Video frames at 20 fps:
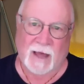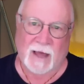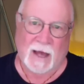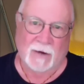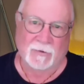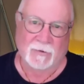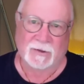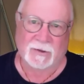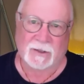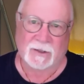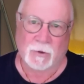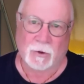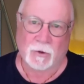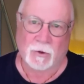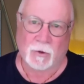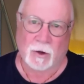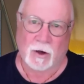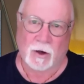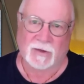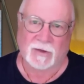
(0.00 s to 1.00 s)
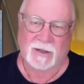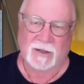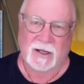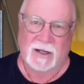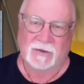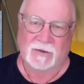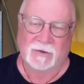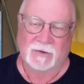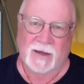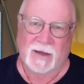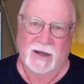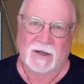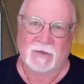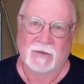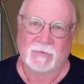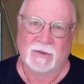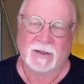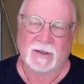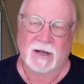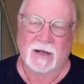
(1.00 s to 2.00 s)
ladders that go across, so that
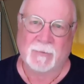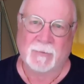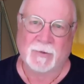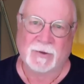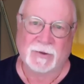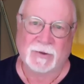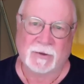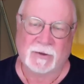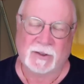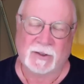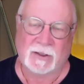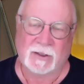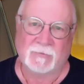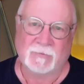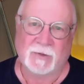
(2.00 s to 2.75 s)
could be an opportunity.